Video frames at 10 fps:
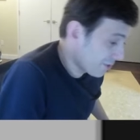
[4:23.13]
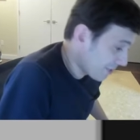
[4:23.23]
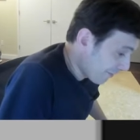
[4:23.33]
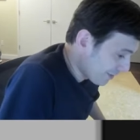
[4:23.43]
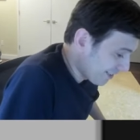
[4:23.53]

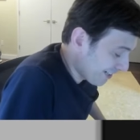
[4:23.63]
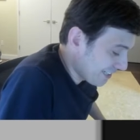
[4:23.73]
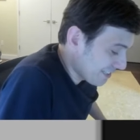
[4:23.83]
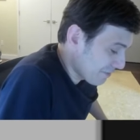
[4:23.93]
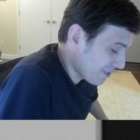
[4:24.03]
70 or
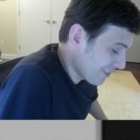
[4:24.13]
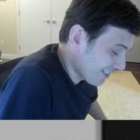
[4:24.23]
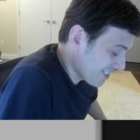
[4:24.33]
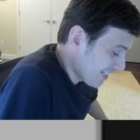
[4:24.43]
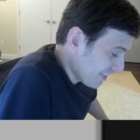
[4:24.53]
80 times
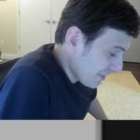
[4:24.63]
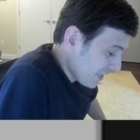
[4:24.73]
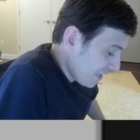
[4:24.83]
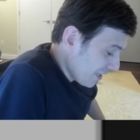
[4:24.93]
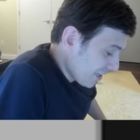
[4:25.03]
earnings.
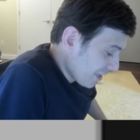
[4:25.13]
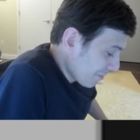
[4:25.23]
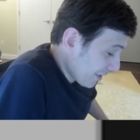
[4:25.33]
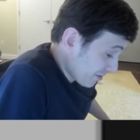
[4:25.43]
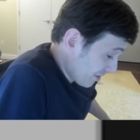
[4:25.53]
Uh,
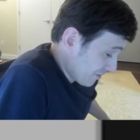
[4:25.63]
Microsoft